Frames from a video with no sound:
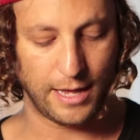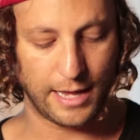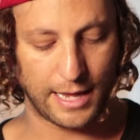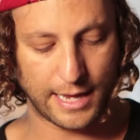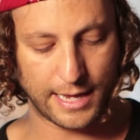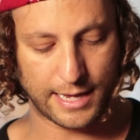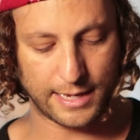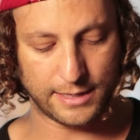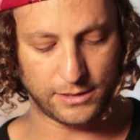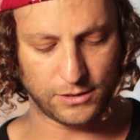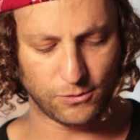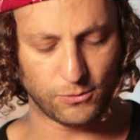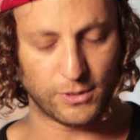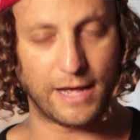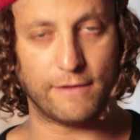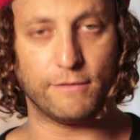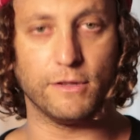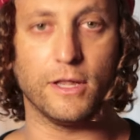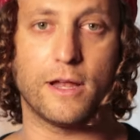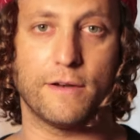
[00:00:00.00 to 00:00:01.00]
and you would
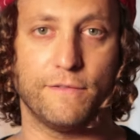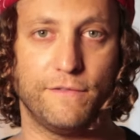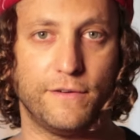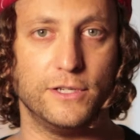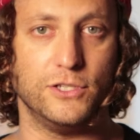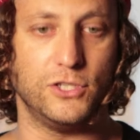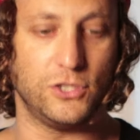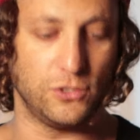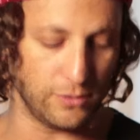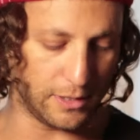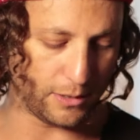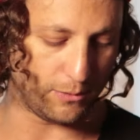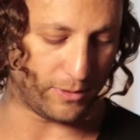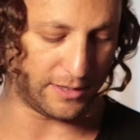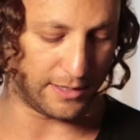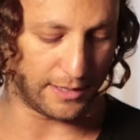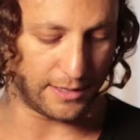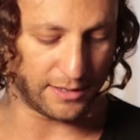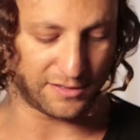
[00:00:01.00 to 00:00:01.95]
have a lot of fun shooting with it.